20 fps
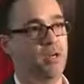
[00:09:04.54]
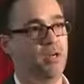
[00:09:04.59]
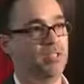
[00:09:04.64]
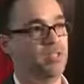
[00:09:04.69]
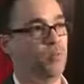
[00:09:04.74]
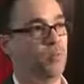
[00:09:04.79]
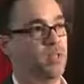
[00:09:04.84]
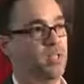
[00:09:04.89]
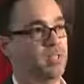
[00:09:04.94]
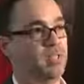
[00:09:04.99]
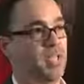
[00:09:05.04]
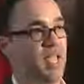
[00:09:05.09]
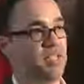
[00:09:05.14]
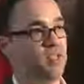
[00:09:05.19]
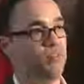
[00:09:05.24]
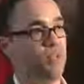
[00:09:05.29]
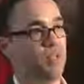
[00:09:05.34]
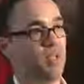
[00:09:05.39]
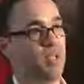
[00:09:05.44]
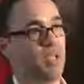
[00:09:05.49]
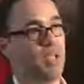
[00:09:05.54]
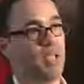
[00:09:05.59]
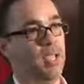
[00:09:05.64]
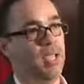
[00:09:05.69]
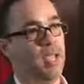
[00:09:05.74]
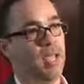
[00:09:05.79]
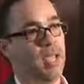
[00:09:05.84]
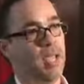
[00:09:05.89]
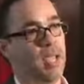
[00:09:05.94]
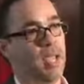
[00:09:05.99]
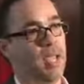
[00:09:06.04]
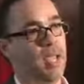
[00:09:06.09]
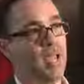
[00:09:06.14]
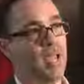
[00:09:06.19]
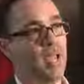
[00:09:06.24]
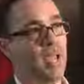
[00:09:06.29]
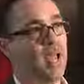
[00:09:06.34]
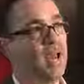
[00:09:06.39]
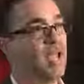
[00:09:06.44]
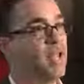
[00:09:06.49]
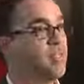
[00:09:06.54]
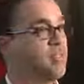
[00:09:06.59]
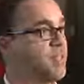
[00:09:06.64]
I said, with the textbook. And I